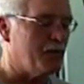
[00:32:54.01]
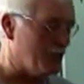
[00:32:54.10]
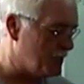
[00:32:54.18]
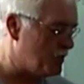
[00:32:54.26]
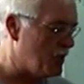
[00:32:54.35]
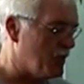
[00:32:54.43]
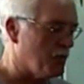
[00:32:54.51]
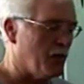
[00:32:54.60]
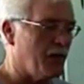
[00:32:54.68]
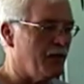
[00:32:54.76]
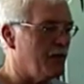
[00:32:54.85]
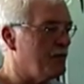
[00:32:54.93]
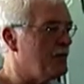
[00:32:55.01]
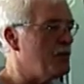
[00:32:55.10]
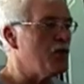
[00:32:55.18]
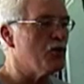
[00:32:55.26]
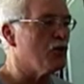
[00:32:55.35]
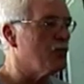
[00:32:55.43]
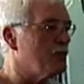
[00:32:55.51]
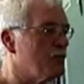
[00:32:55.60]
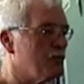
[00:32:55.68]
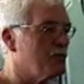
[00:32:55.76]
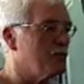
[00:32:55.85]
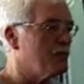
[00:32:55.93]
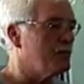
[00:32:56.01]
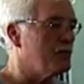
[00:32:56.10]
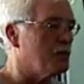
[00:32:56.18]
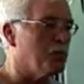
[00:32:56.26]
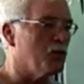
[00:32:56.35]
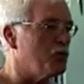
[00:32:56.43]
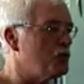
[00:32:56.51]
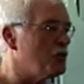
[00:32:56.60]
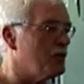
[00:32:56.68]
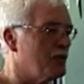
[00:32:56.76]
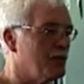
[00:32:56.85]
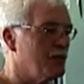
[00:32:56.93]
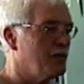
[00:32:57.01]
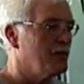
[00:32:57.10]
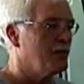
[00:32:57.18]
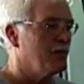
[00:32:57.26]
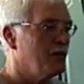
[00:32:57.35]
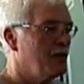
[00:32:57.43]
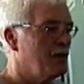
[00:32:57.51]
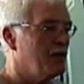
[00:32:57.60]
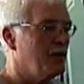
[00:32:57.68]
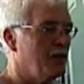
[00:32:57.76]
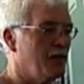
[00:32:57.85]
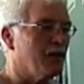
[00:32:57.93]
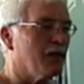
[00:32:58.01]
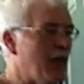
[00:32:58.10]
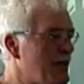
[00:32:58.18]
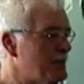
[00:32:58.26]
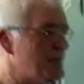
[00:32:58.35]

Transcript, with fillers: doesn't generate near the pollution. Mm -hmm. right. It'll last